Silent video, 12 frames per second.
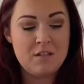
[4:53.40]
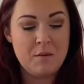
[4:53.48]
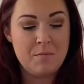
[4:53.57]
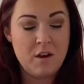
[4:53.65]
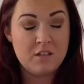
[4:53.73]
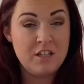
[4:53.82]
our
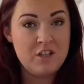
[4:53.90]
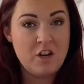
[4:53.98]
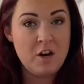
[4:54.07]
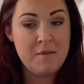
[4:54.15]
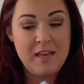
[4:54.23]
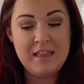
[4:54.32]

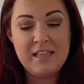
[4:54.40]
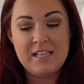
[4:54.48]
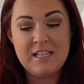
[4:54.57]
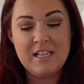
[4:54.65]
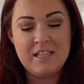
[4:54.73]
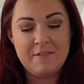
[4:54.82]
BoxyCharm, and
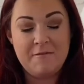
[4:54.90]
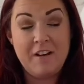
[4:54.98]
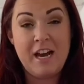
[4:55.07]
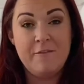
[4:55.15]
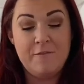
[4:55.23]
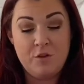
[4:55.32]
this is the
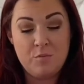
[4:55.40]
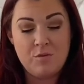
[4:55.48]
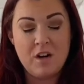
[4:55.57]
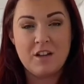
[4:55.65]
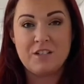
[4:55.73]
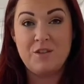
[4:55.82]
5 full
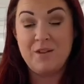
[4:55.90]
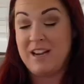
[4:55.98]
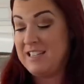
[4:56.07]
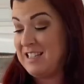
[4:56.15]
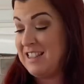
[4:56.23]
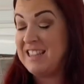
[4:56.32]
products, you
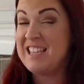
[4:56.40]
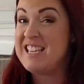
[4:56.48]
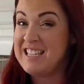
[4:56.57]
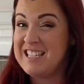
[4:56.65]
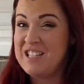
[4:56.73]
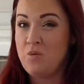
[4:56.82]
guys.
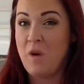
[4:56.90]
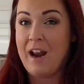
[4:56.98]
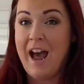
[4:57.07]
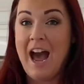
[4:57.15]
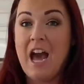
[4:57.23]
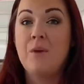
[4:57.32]
This is what
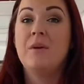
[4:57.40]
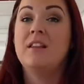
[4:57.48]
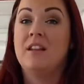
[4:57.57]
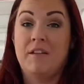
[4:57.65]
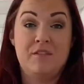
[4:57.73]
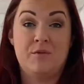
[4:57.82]
I would
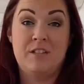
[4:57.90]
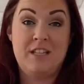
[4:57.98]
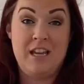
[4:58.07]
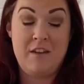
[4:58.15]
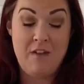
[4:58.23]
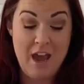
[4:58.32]
love to
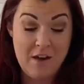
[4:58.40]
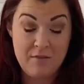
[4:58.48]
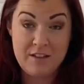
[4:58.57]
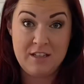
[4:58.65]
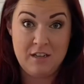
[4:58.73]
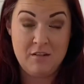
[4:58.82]
receive
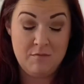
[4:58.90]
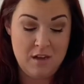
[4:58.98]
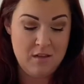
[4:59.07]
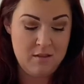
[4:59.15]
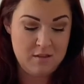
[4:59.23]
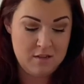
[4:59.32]
every single
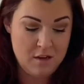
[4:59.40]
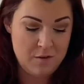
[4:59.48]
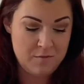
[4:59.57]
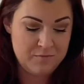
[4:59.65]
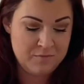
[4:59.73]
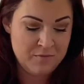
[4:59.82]
month, so
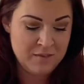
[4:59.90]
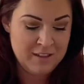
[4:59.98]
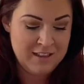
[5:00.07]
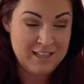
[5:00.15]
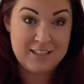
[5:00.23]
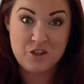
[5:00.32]

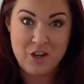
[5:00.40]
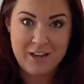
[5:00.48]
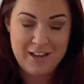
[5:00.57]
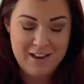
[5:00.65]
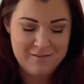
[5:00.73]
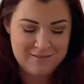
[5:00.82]
let's check
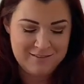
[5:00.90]
it out.